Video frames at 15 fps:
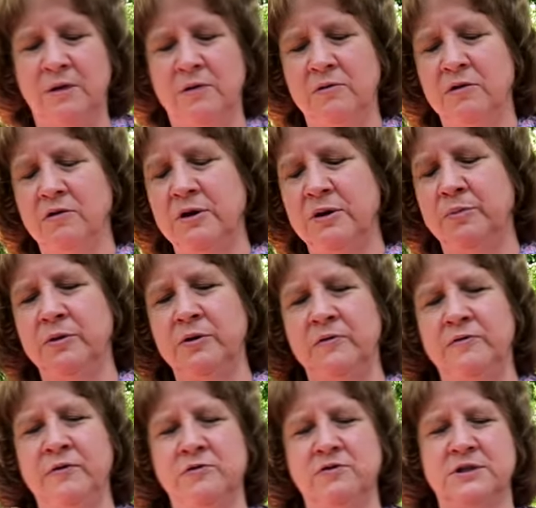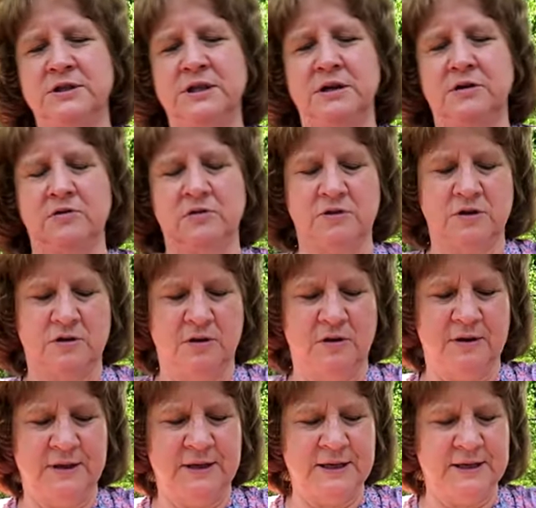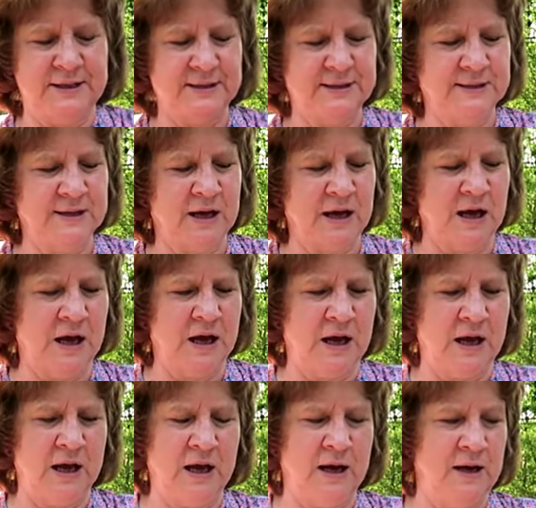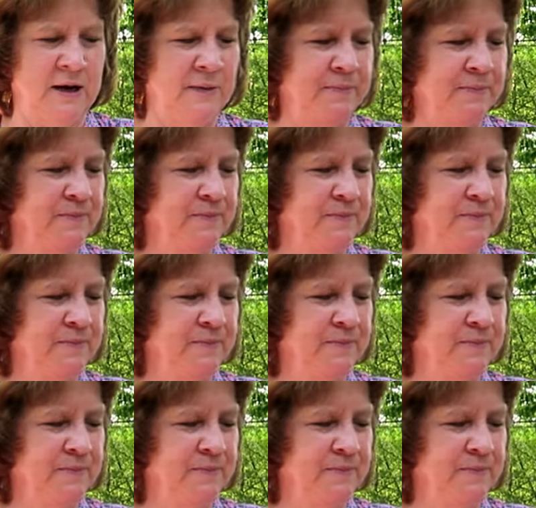we're going to put a few stickers on this side.